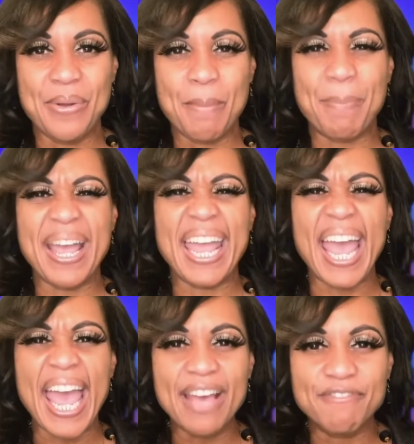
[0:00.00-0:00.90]
by
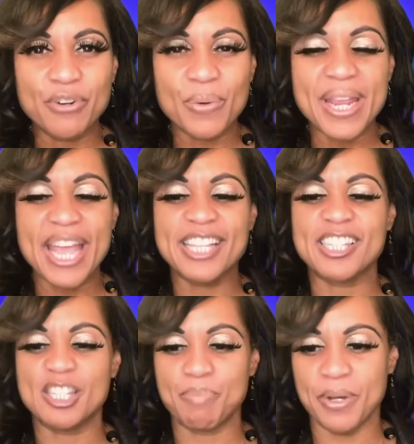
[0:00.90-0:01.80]
every
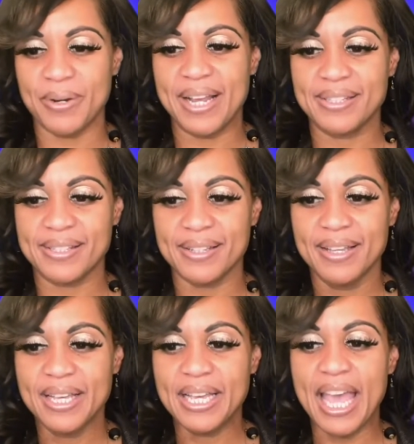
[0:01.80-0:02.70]
experience
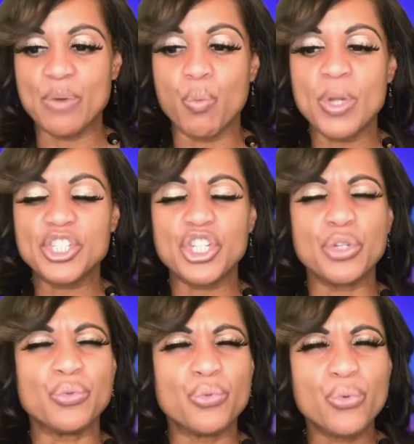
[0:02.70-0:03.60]
in which
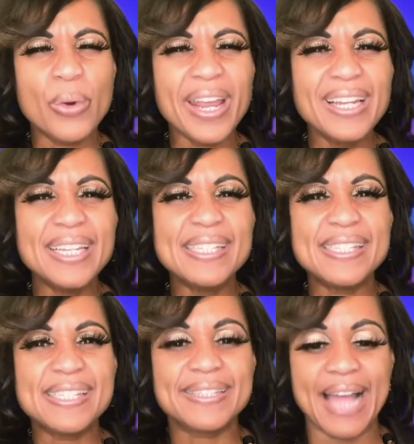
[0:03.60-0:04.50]
you really
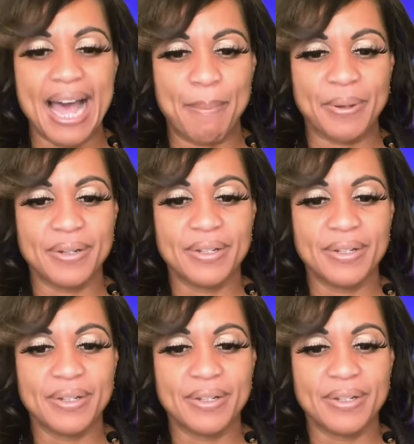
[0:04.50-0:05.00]
stop